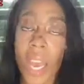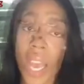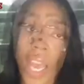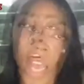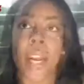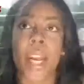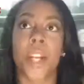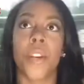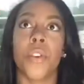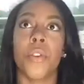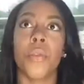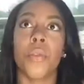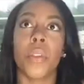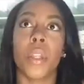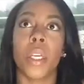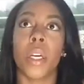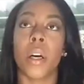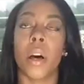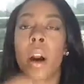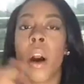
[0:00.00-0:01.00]
When I do
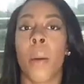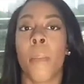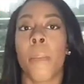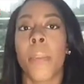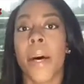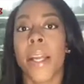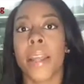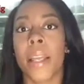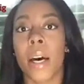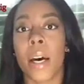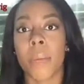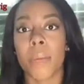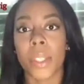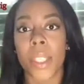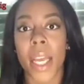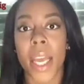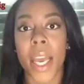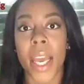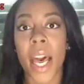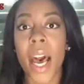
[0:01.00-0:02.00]
the month
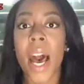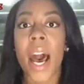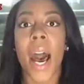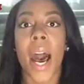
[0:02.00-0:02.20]
update,